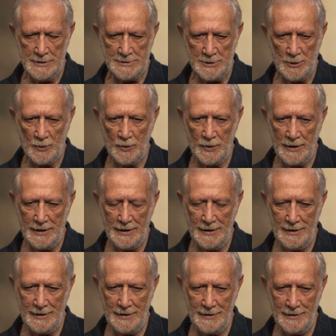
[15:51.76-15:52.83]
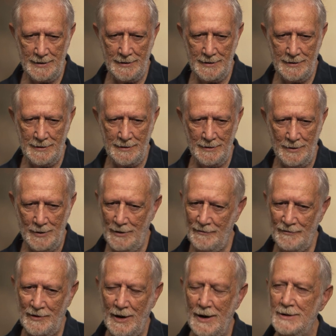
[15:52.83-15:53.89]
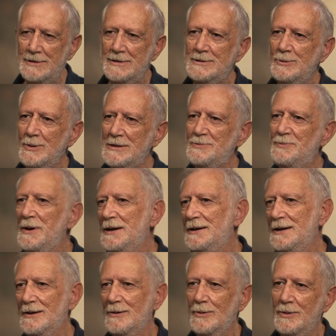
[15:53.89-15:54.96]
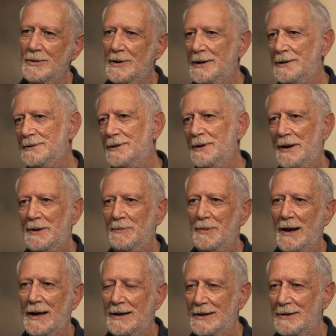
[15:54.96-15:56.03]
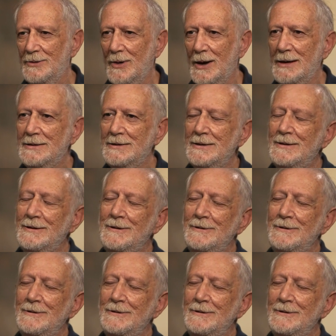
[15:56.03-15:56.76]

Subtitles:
so we, every artist was painting with red, green, black, and white.